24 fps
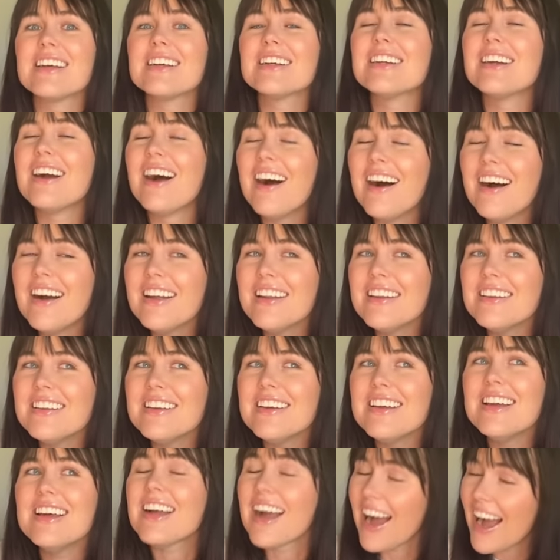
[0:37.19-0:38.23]
gone
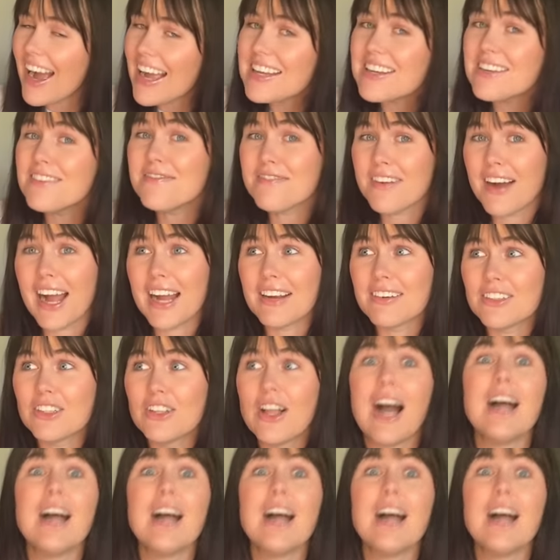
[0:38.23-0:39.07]
kind of viral,